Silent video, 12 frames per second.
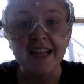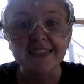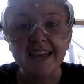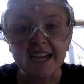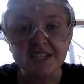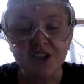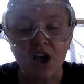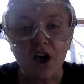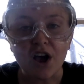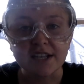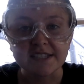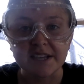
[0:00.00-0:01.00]
That's
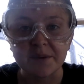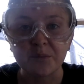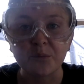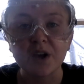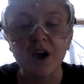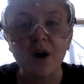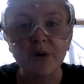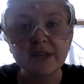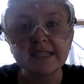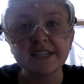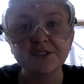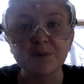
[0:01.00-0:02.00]
awesome. We
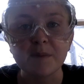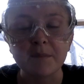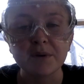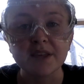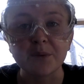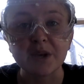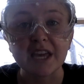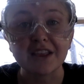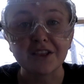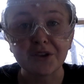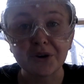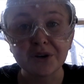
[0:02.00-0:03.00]
always need to remember that we
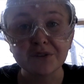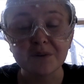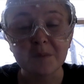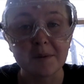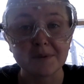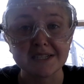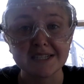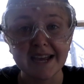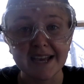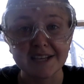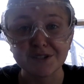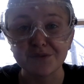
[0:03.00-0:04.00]
can learn from our
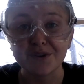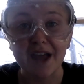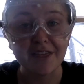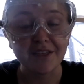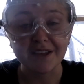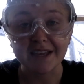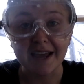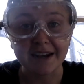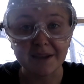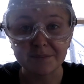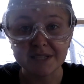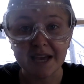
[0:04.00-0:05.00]
mistakes rather than
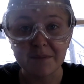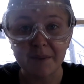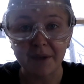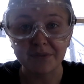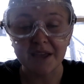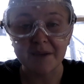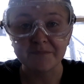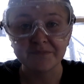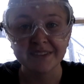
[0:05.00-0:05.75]
getting upset about them.